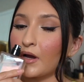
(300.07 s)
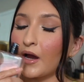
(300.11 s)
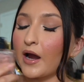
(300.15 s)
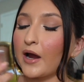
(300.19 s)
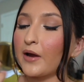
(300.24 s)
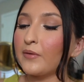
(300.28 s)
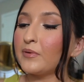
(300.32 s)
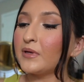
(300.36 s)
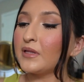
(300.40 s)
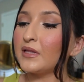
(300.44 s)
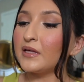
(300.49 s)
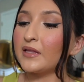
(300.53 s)
I
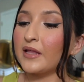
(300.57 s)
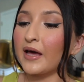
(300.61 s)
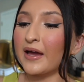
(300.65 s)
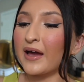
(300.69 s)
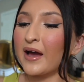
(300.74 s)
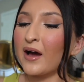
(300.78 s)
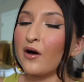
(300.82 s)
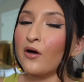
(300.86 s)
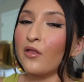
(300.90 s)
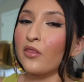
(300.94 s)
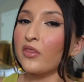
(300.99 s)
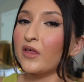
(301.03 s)
really like
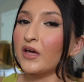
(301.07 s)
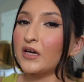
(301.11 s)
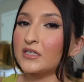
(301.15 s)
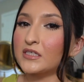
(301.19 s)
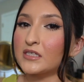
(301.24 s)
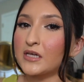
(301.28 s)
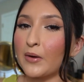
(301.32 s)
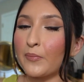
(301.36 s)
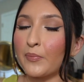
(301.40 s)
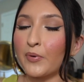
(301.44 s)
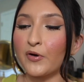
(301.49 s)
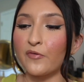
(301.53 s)
how this
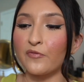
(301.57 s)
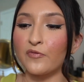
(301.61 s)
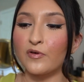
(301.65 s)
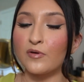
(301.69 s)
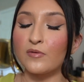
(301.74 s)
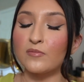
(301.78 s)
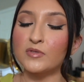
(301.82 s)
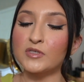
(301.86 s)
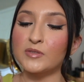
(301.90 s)
perfume